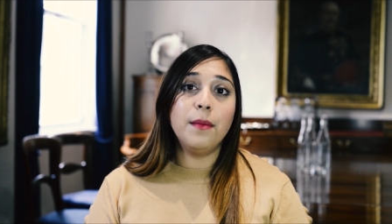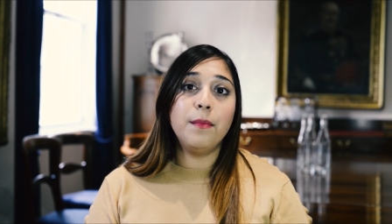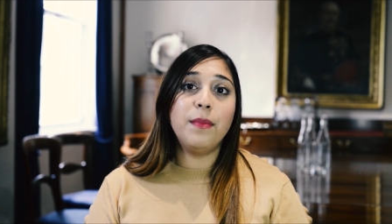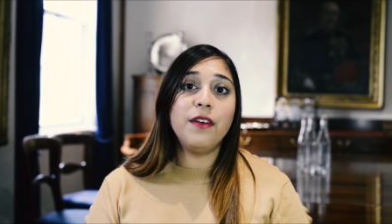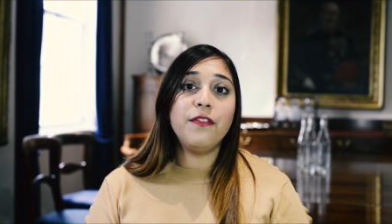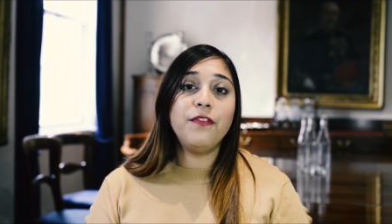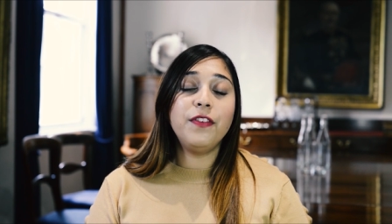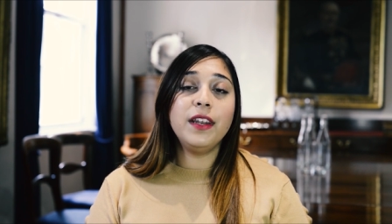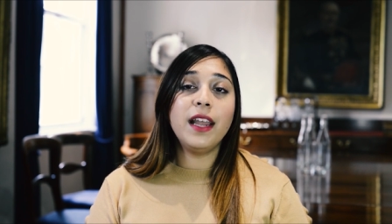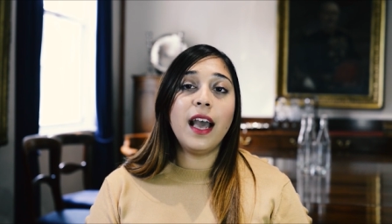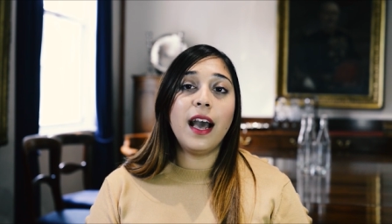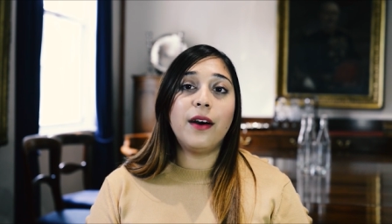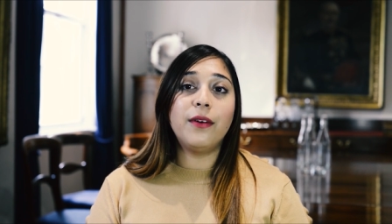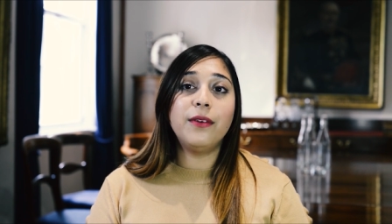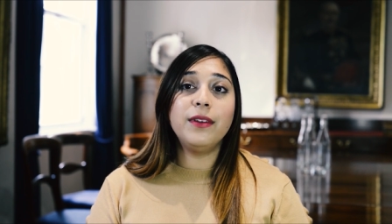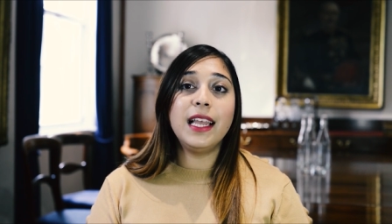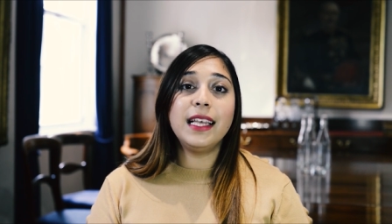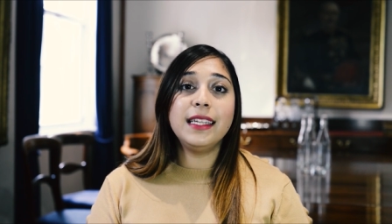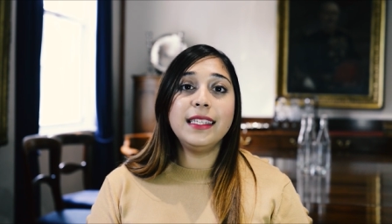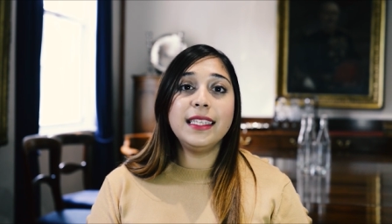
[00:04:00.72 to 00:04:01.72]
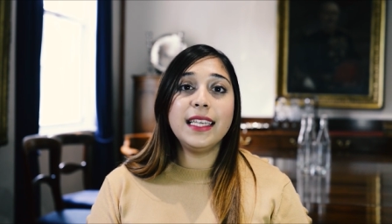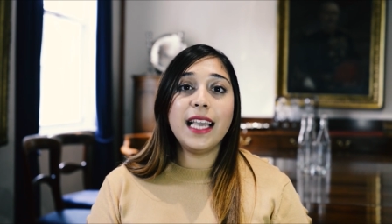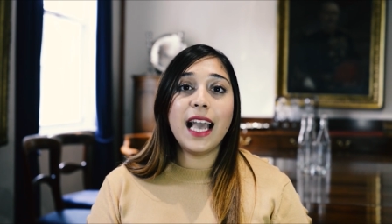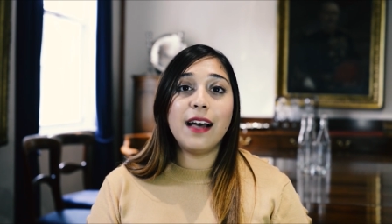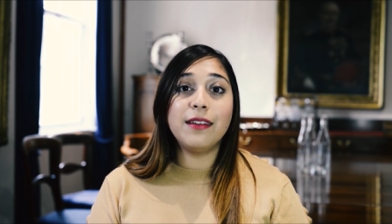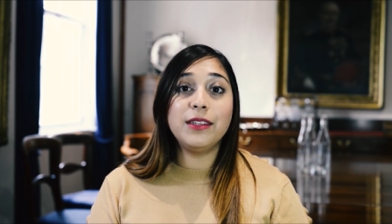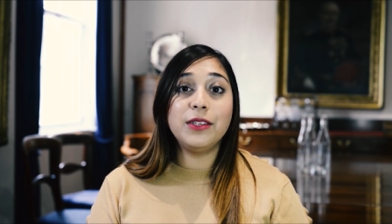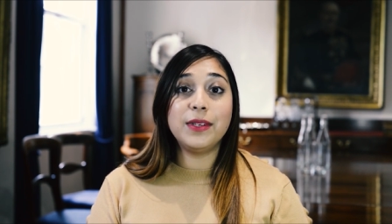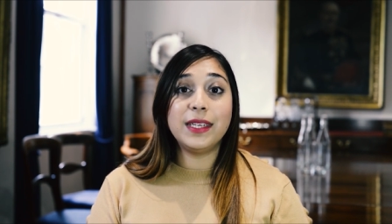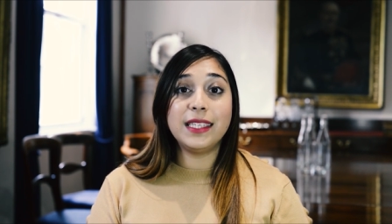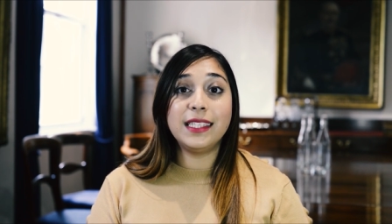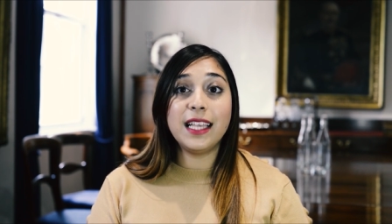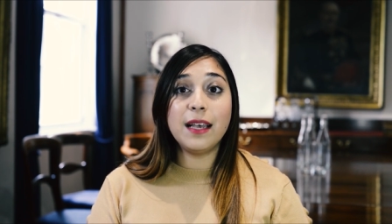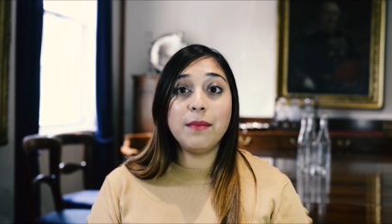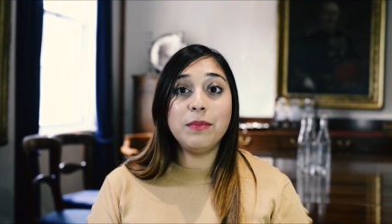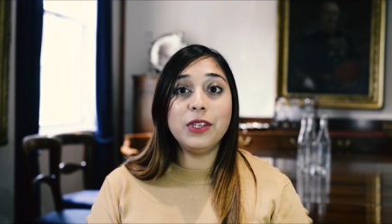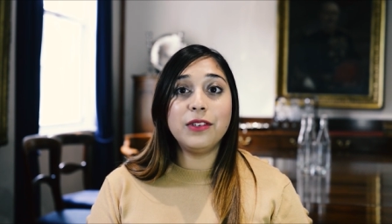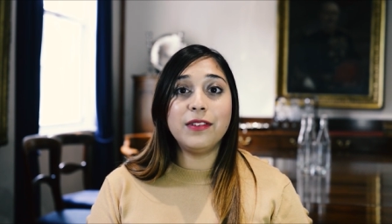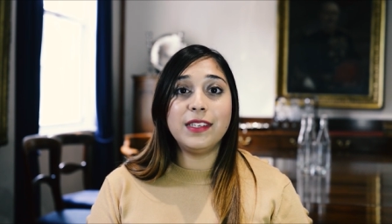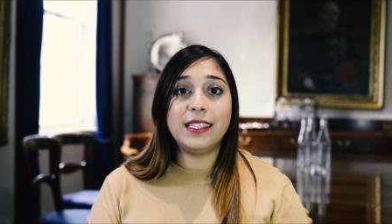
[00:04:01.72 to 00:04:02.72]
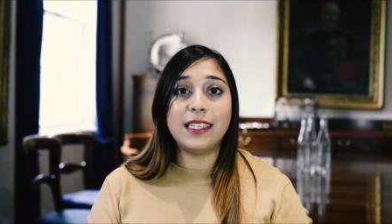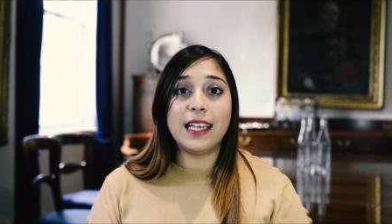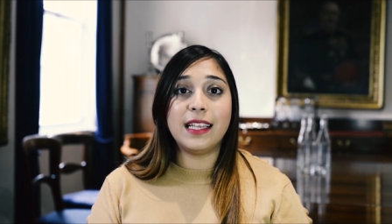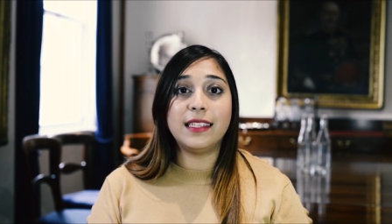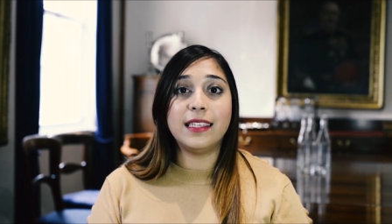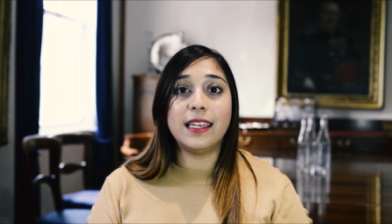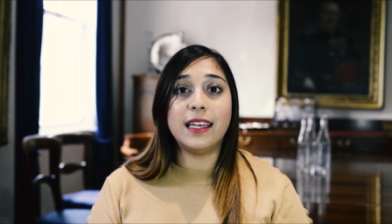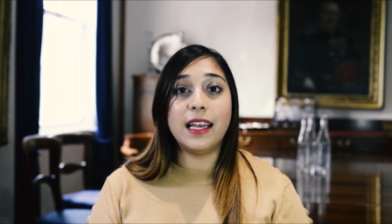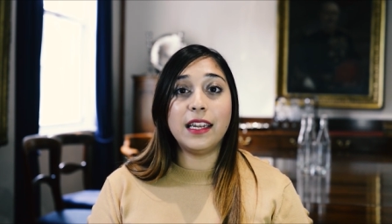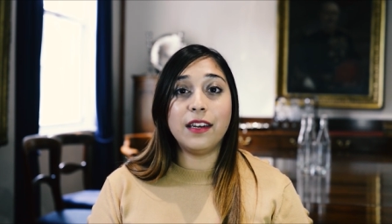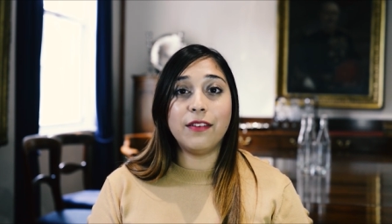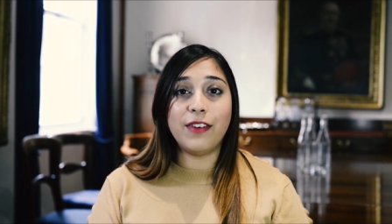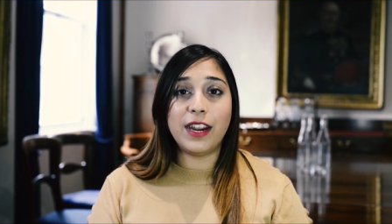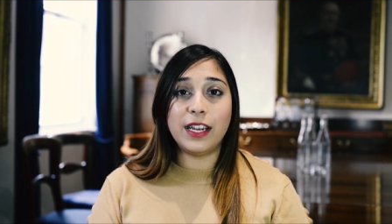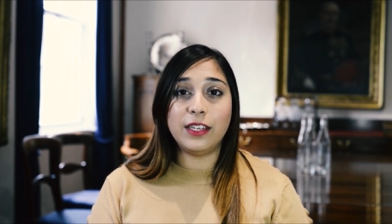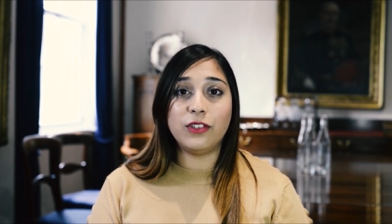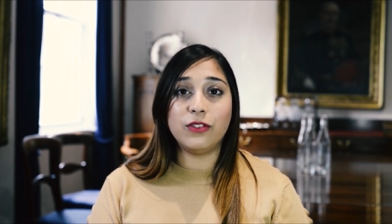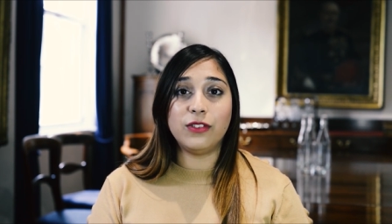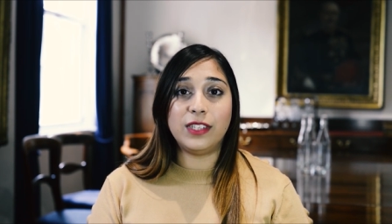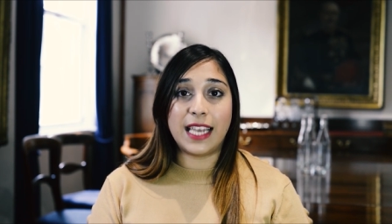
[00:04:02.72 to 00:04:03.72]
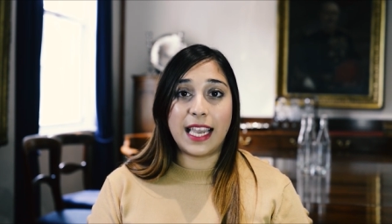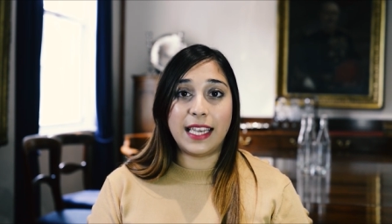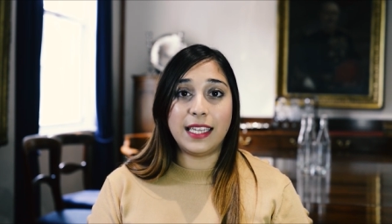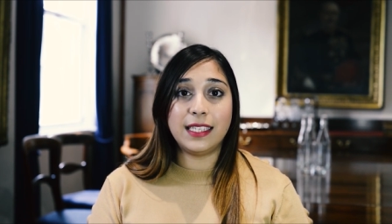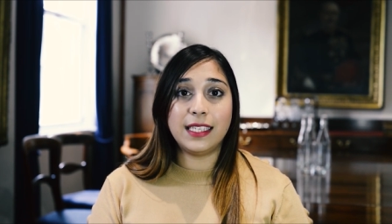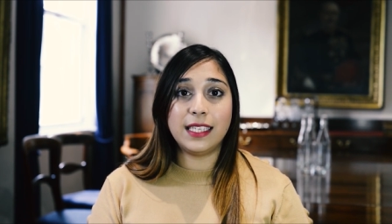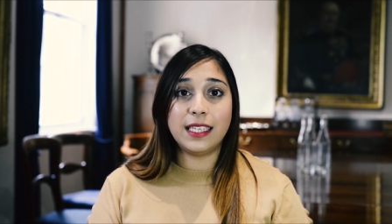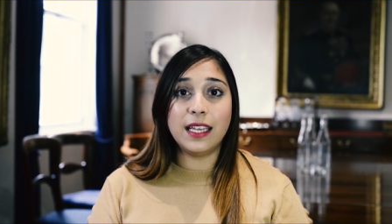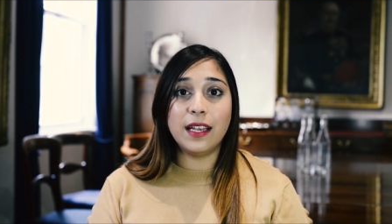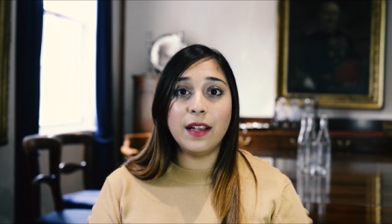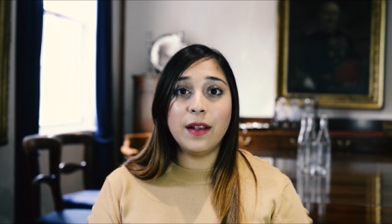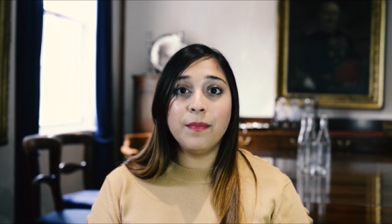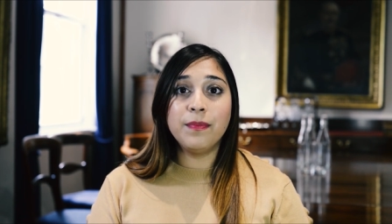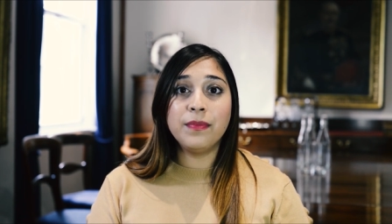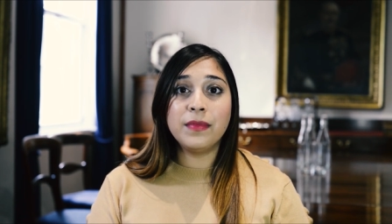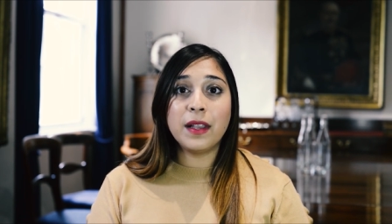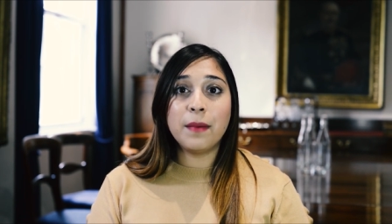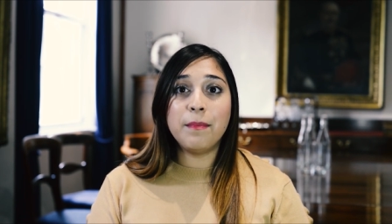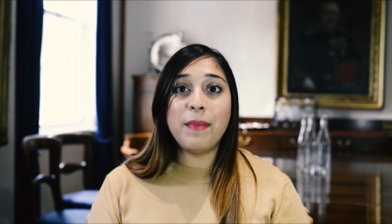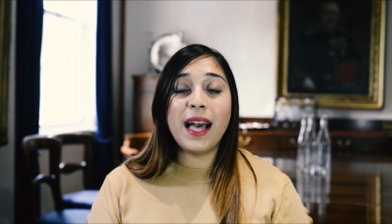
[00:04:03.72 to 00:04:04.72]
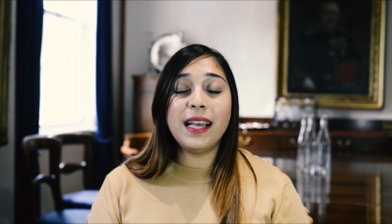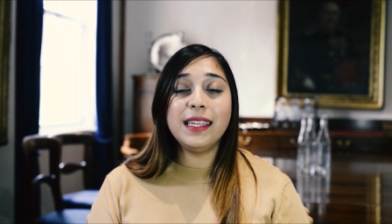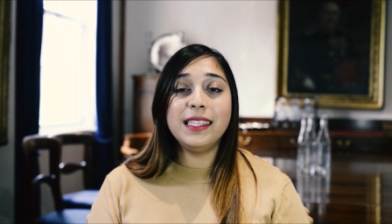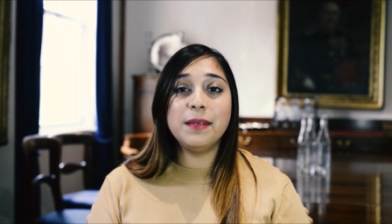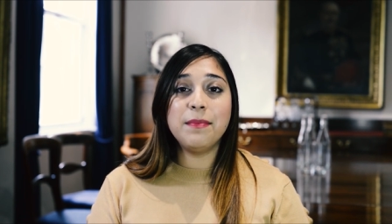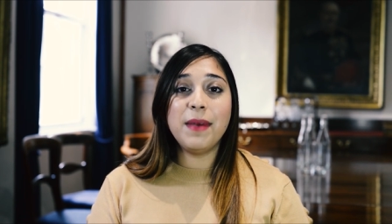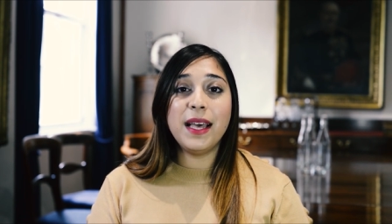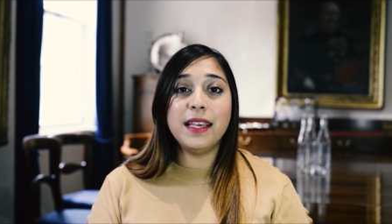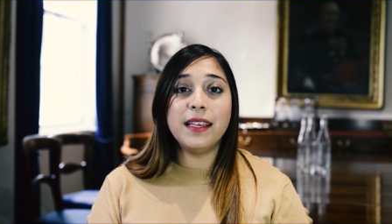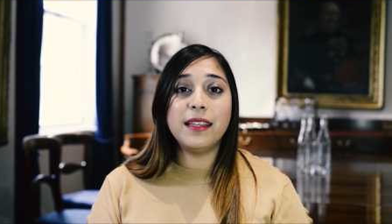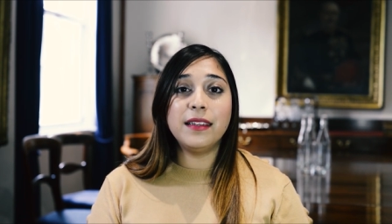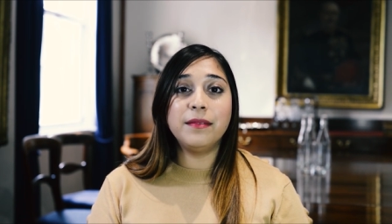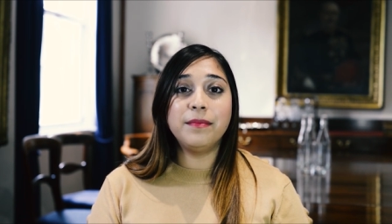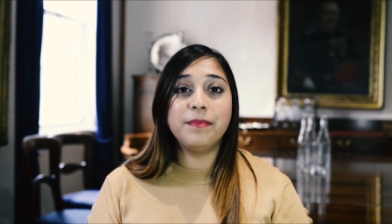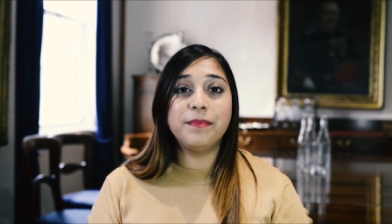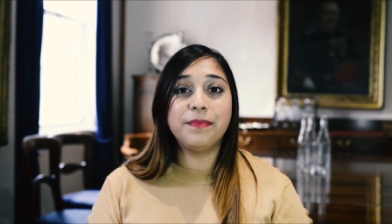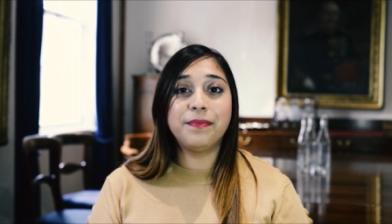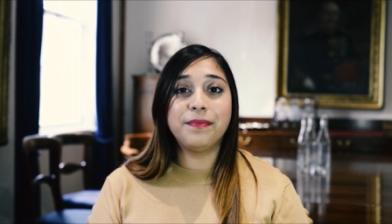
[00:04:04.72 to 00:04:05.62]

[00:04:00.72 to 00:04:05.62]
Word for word: But for now, let's see how to accept your assessor and arrange your date. Back to Megan.